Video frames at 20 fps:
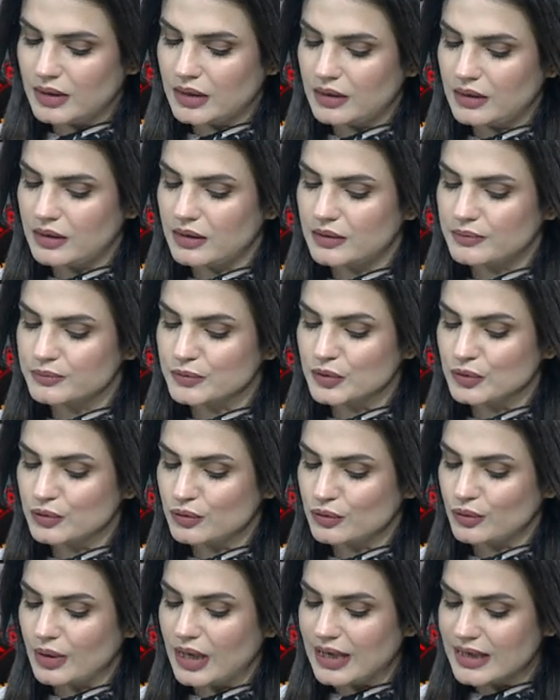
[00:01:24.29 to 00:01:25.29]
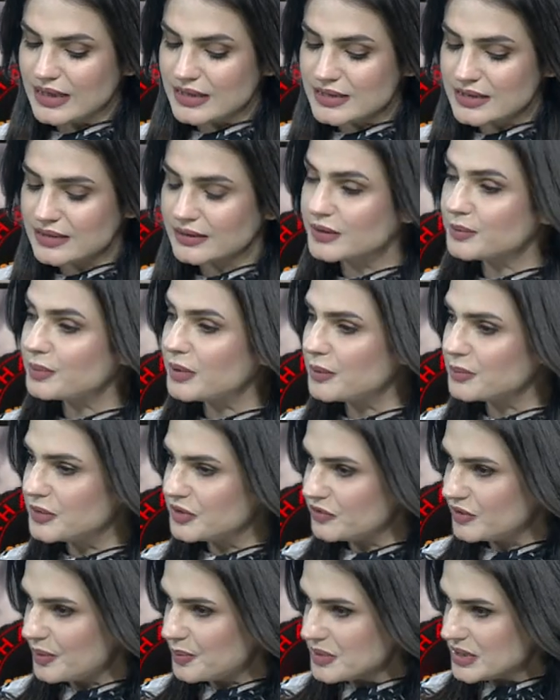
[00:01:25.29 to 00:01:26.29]
ask the
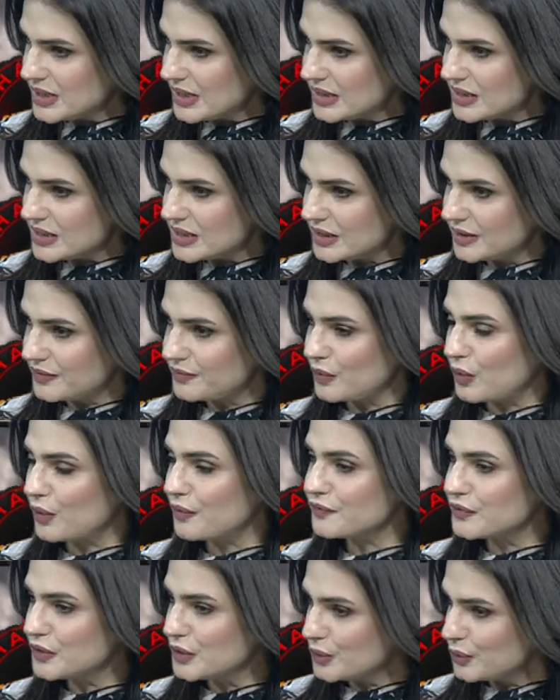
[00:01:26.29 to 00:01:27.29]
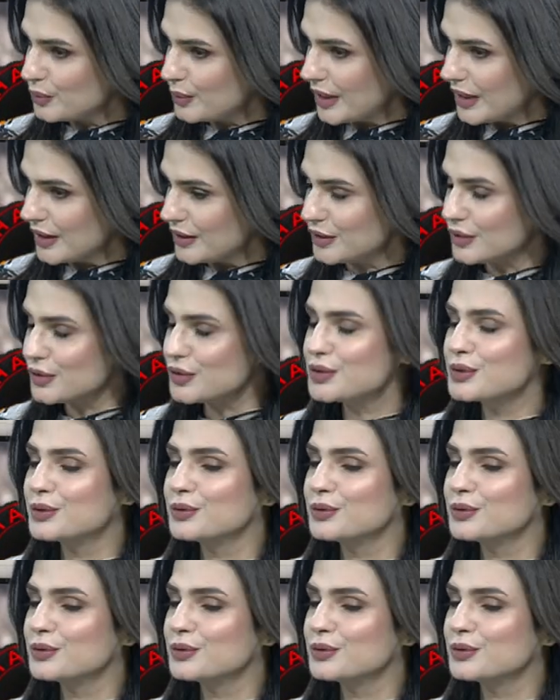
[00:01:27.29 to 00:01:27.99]
permanent representative of the UN